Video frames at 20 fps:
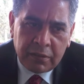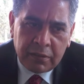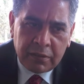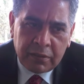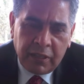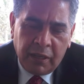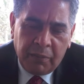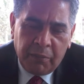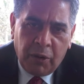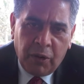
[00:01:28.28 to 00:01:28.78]

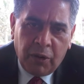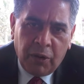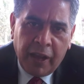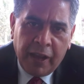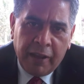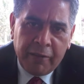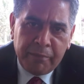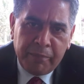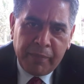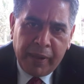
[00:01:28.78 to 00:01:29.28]
somehow
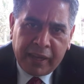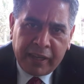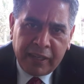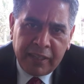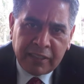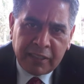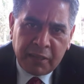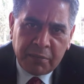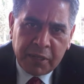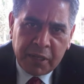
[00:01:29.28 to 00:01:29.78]
have
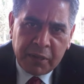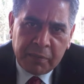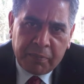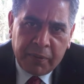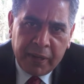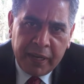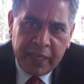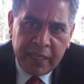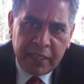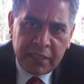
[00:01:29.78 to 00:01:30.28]
mechanisms in
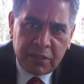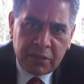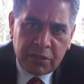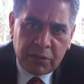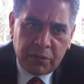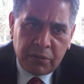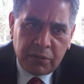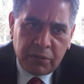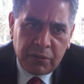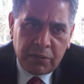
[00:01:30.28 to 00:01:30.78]
place
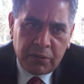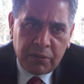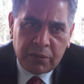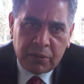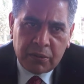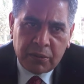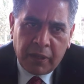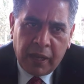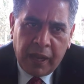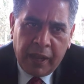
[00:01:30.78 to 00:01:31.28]
to,
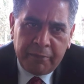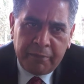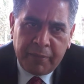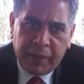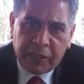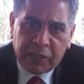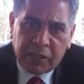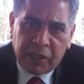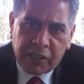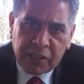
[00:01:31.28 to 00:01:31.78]
to have
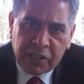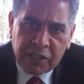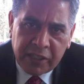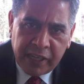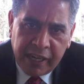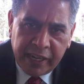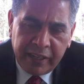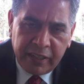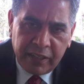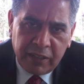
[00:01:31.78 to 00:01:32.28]
better
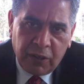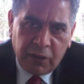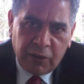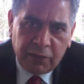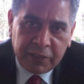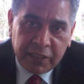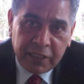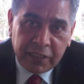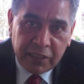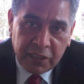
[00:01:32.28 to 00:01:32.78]
understanding
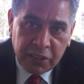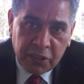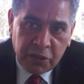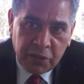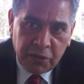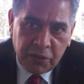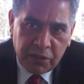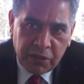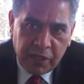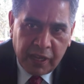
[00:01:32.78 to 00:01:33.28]
of these
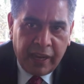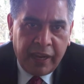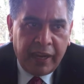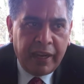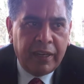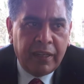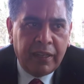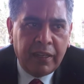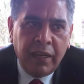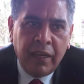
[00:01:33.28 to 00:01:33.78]
issues
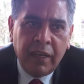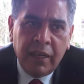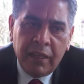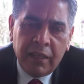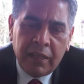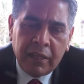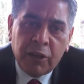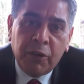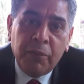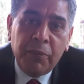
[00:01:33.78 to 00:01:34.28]
and
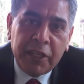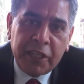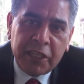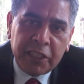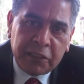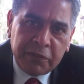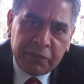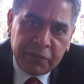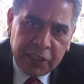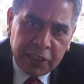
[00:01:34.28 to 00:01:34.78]

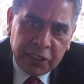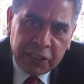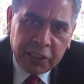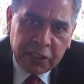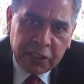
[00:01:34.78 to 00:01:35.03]
communication with each